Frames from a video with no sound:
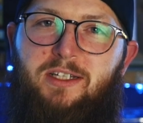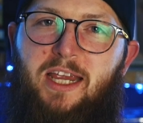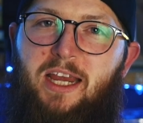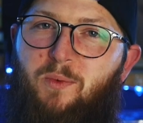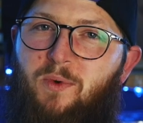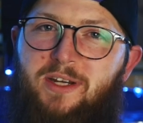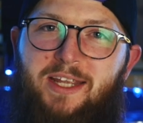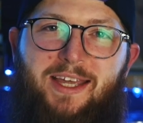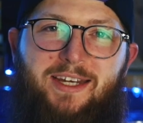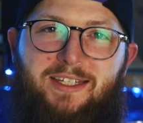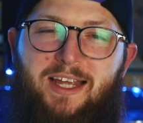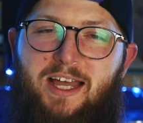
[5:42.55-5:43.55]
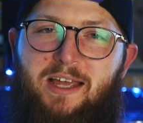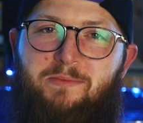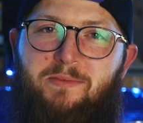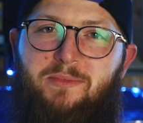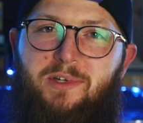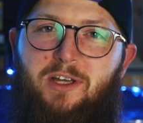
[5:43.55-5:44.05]
Take it one day at a
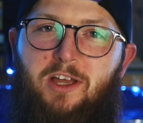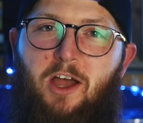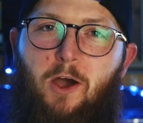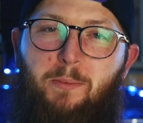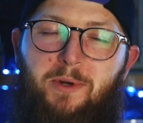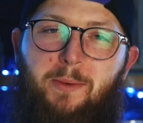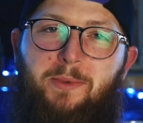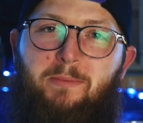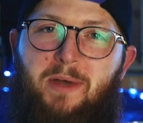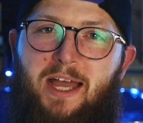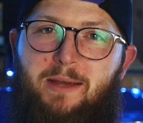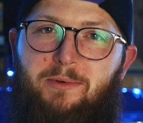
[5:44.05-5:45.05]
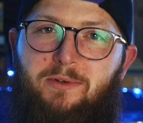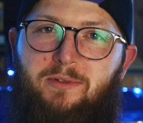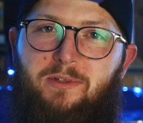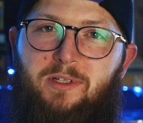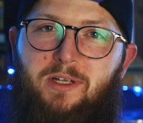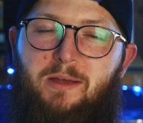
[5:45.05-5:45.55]
time. Open up the Bible,
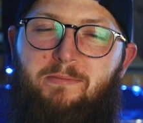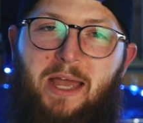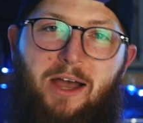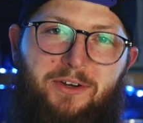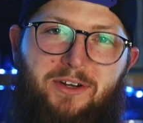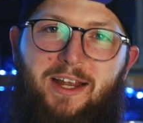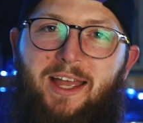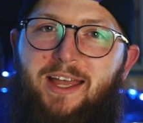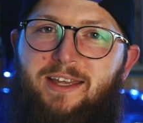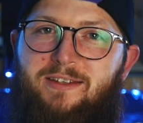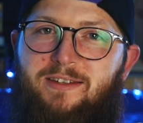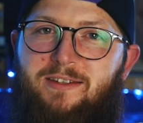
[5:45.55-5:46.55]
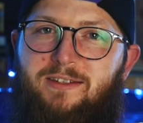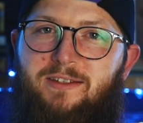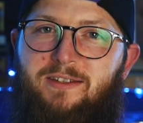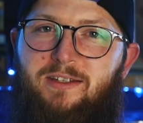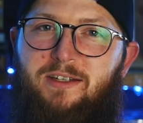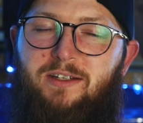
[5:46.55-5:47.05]
bow your head,
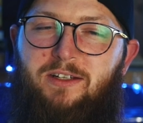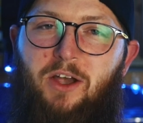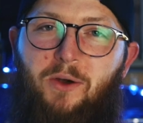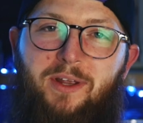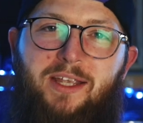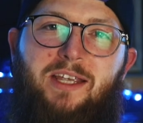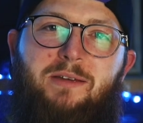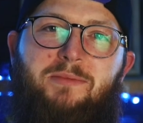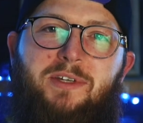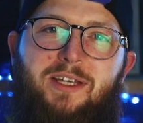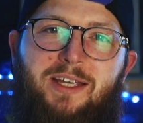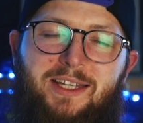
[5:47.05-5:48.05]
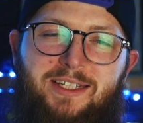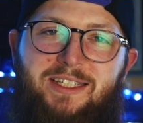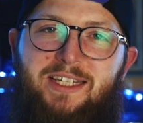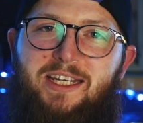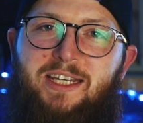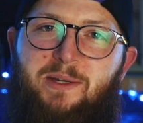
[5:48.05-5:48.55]
go to Him and
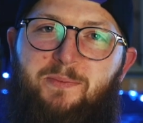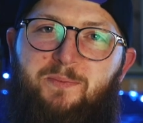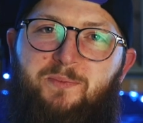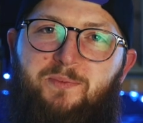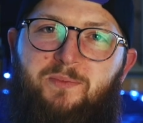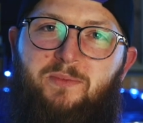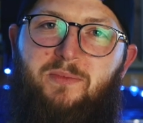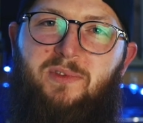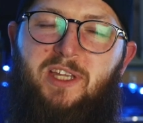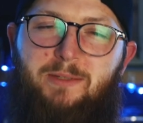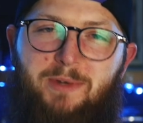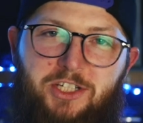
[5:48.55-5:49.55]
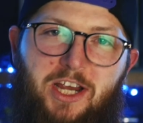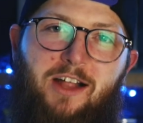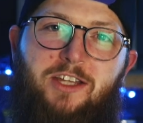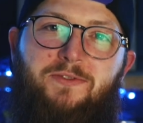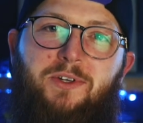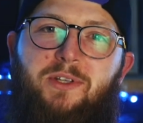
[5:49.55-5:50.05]
seek Him. That's my
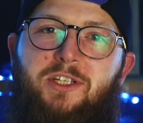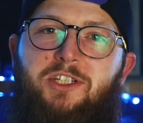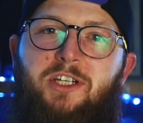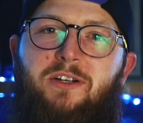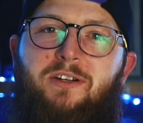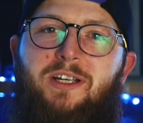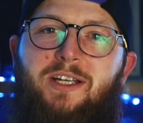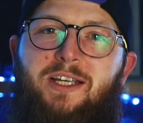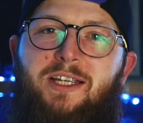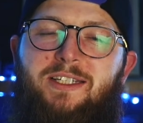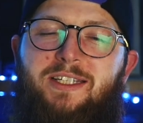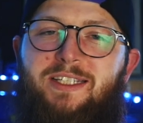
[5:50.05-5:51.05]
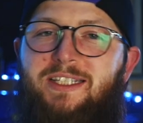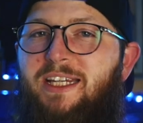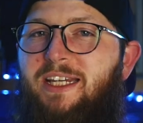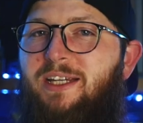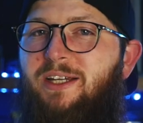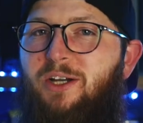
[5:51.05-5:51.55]
challenge for you this year, is to
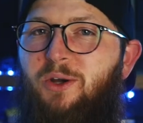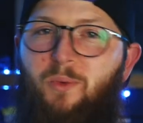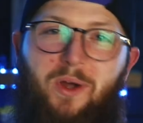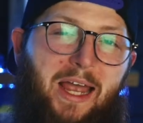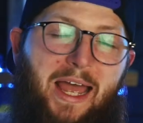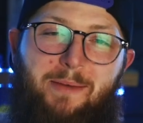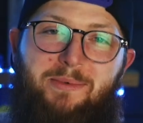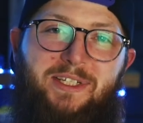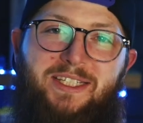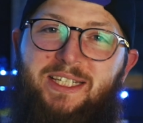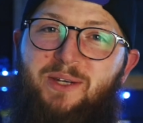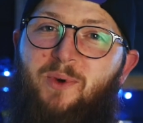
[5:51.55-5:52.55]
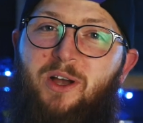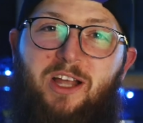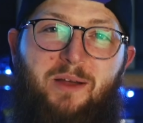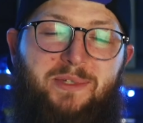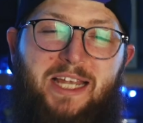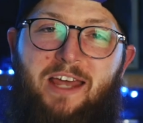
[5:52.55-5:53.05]
see what happens, see what
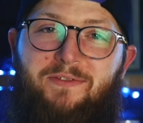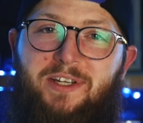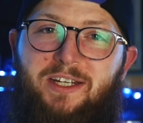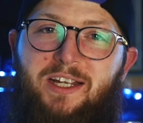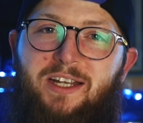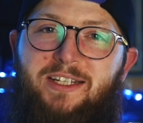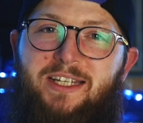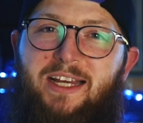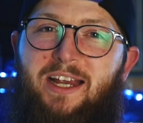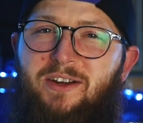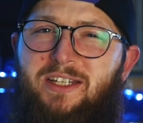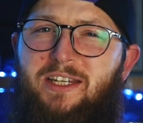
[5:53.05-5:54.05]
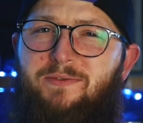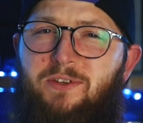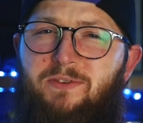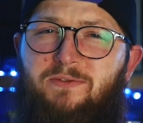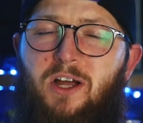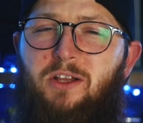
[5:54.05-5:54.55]
comes out of it, because I guarantee if
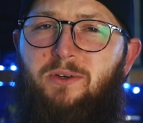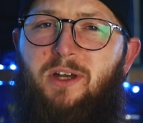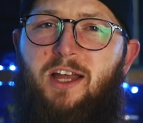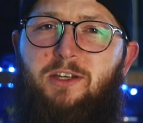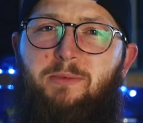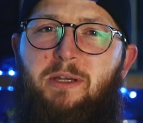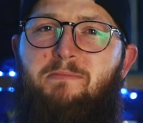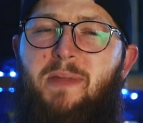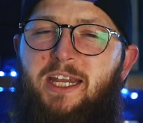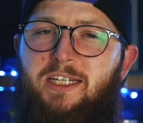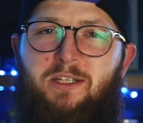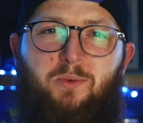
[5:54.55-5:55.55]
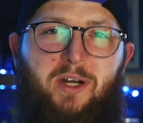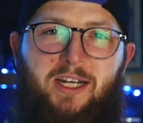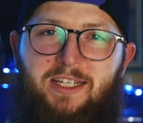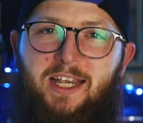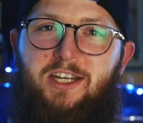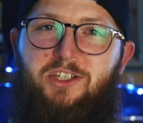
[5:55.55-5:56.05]
you follow God, you'll be amazed at where He
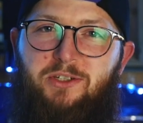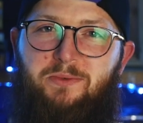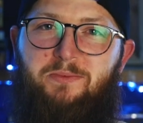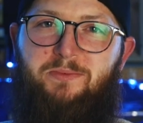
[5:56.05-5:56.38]
takes you.